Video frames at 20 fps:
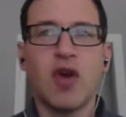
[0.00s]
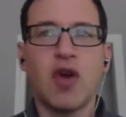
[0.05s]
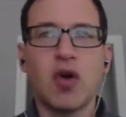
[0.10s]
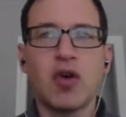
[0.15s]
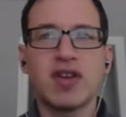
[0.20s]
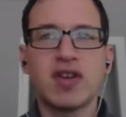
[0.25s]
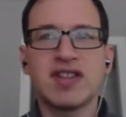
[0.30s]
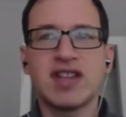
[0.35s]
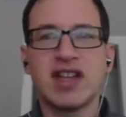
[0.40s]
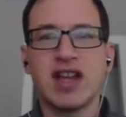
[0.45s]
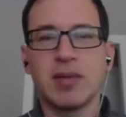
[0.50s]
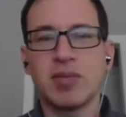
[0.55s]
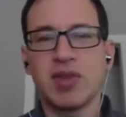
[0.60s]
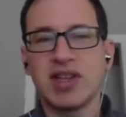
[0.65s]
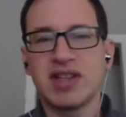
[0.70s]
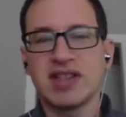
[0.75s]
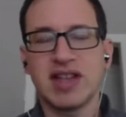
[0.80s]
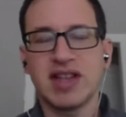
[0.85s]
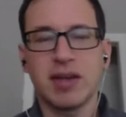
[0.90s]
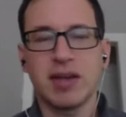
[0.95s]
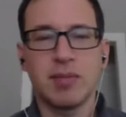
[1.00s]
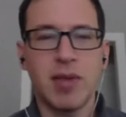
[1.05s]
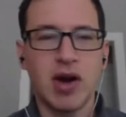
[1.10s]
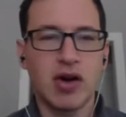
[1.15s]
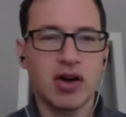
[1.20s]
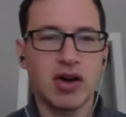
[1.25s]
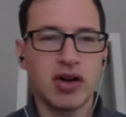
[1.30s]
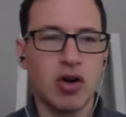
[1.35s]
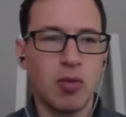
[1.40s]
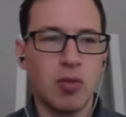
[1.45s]
focusing on places like
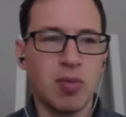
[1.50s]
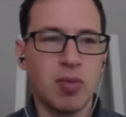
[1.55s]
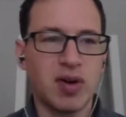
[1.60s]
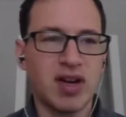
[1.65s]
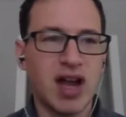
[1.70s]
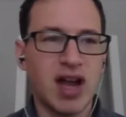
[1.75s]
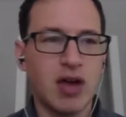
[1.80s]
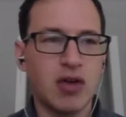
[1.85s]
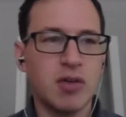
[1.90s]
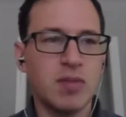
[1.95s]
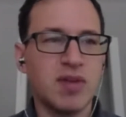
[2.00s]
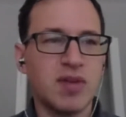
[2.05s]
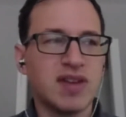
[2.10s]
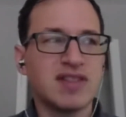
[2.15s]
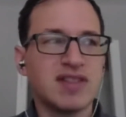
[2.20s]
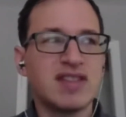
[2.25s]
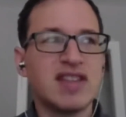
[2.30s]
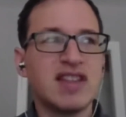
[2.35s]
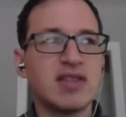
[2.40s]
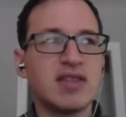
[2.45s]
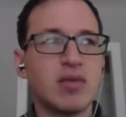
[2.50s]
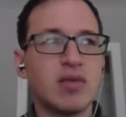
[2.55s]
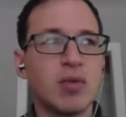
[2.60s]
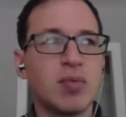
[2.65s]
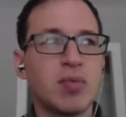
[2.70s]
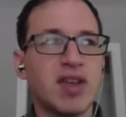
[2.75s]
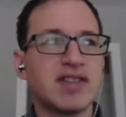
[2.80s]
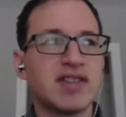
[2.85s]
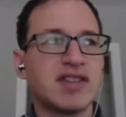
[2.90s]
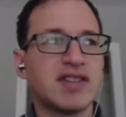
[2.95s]
Maricopa County, because these
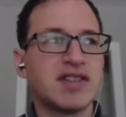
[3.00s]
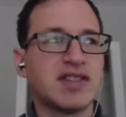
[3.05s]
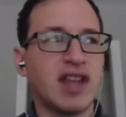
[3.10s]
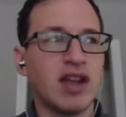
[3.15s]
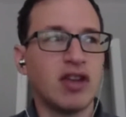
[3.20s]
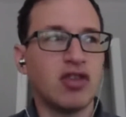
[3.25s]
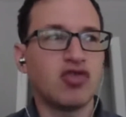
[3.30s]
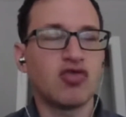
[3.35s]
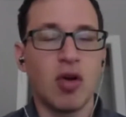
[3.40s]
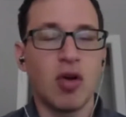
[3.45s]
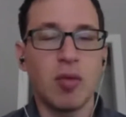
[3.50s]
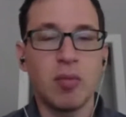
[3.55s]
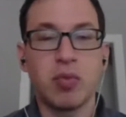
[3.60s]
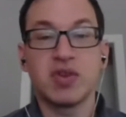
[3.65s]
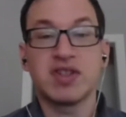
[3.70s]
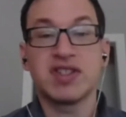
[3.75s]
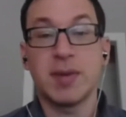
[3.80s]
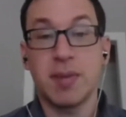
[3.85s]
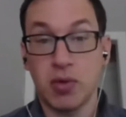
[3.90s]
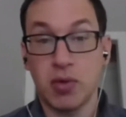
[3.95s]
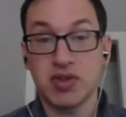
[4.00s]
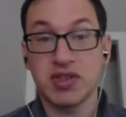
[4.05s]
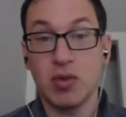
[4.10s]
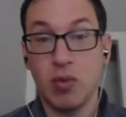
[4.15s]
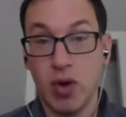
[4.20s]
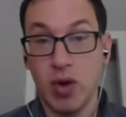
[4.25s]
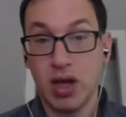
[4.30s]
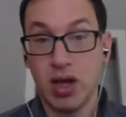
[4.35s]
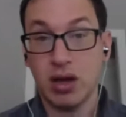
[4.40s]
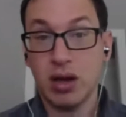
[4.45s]
were places that Trump was supposed
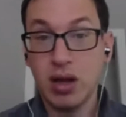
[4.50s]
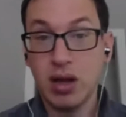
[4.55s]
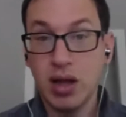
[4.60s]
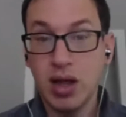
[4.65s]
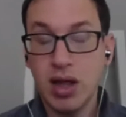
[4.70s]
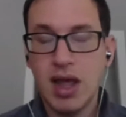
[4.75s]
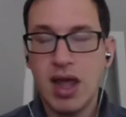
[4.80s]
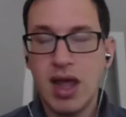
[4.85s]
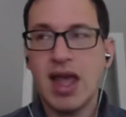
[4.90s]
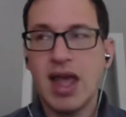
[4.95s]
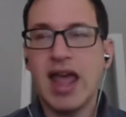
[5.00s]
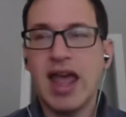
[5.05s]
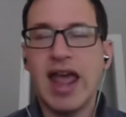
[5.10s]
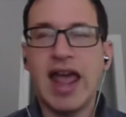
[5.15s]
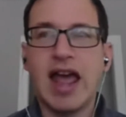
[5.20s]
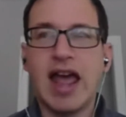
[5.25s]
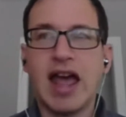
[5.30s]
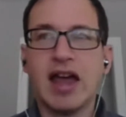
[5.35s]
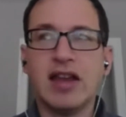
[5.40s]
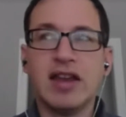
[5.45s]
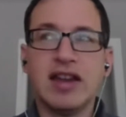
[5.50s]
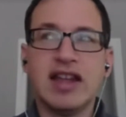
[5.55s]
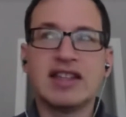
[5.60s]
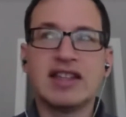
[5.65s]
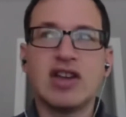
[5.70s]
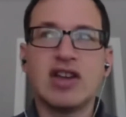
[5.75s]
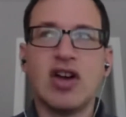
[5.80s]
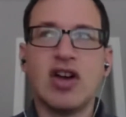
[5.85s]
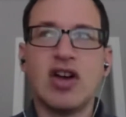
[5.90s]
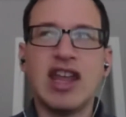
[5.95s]
to win. And
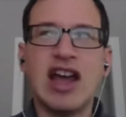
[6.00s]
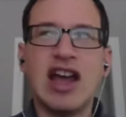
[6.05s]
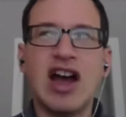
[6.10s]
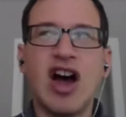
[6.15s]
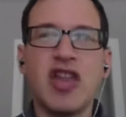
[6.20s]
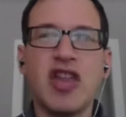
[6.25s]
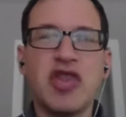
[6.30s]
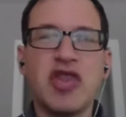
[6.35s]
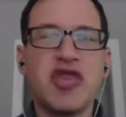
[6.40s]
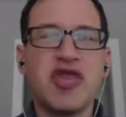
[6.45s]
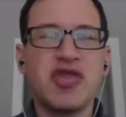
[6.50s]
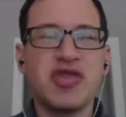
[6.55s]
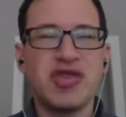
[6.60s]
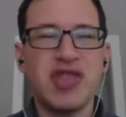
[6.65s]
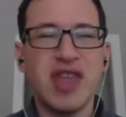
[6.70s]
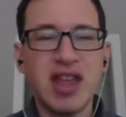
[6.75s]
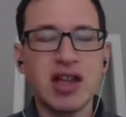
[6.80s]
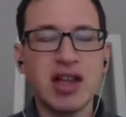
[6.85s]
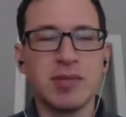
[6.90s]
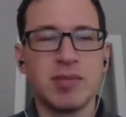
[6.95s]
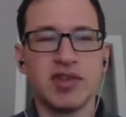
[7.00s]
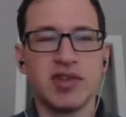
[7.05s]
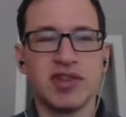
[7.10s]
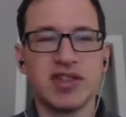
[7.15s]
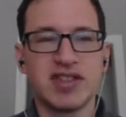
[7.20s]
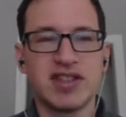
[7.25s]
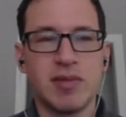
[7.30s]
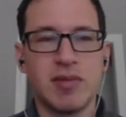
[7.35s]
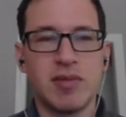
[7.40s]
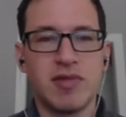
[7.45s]
it's unthinkable
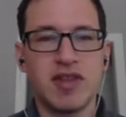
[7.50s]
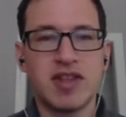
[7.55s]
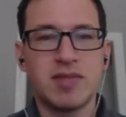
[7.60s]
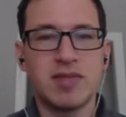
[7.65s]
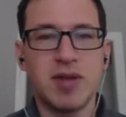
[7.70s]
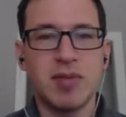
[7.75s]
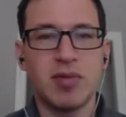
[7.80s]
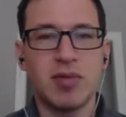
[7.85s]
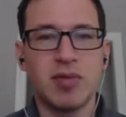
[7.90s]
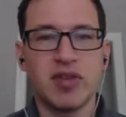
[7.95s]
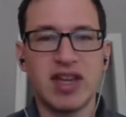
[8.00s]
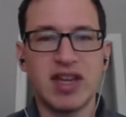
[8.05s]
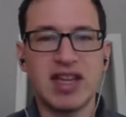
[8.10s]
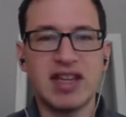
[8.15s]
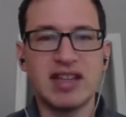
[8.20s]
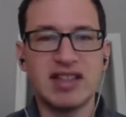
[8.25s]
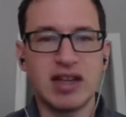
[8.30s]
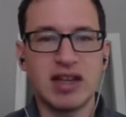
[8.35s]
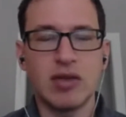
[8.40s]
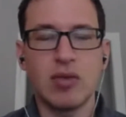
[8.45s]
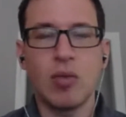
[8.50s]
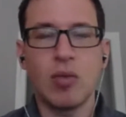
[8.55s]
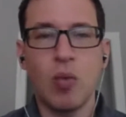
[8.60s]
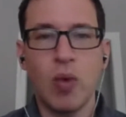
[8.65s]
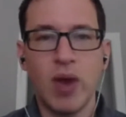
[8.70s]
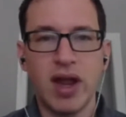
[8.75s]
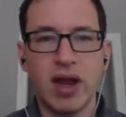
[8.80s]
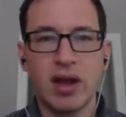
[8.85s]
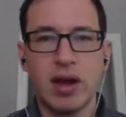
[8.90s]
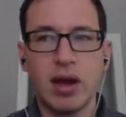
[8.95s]
to some of these people that he didn't
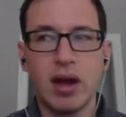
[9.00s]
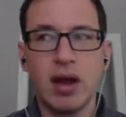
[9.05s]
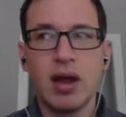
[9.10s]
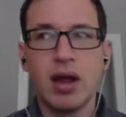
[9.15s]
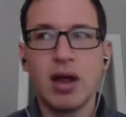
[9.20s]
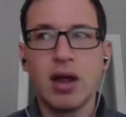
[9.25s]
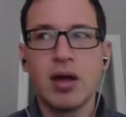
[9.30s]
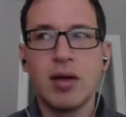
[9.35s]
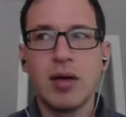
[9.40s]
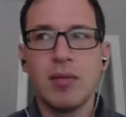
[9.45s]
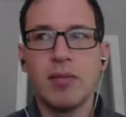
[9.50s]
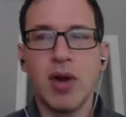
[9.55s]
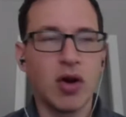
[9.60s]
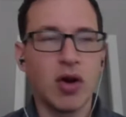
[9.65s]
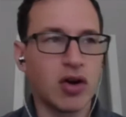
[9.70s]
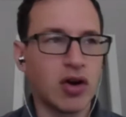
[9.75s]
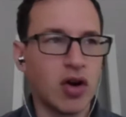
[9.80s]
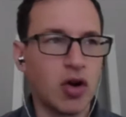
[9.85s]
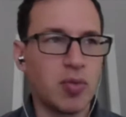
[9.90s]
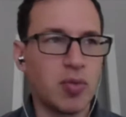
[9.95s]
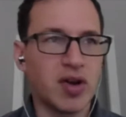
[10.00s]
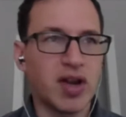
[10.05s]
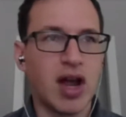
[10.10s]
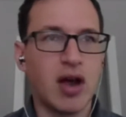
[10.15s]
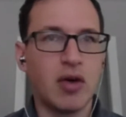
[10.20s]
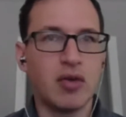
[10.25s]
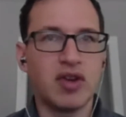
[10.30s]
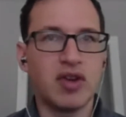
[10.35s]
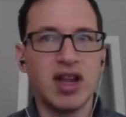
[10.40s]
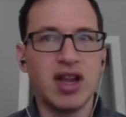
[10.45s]
win Maricopa
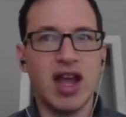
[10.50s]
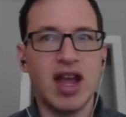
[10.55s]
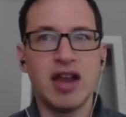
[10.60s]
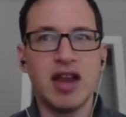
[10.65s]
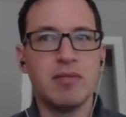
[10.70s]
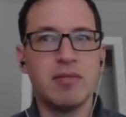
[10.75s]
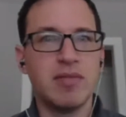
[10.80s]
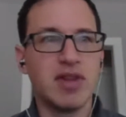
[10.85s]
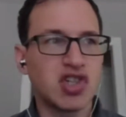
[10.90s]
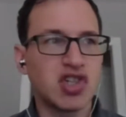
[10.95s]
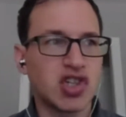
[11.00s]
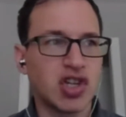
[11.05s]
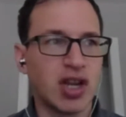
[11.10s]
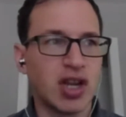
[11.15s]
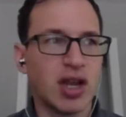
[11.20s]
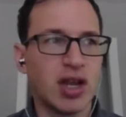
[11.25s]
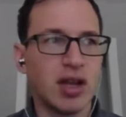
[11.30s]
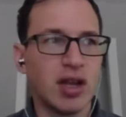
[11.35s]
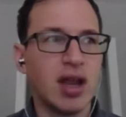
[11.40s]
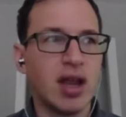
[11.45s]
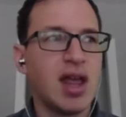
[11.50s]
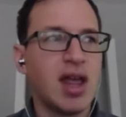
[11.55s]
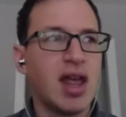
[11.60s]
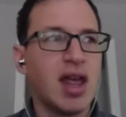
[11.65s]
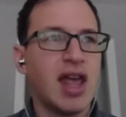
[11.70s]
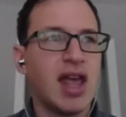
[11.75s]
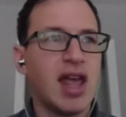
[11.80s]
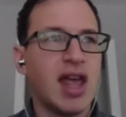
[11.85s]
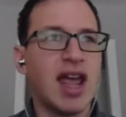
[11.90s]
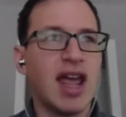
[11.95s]
County and Michigan
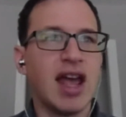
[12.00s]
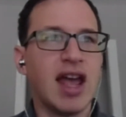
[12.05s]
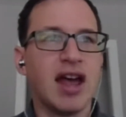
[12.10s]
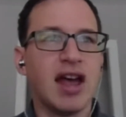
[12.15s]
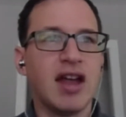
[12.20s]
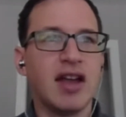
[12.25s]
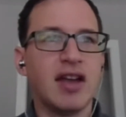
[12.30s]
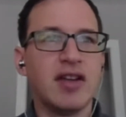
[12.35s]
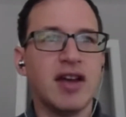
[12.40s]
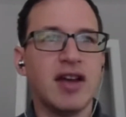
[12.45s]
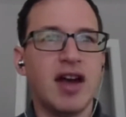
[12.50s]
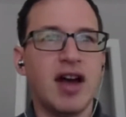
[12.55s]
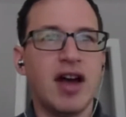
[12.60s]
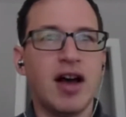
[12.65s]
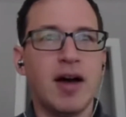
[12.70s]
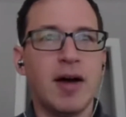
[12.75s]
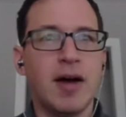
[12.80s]
and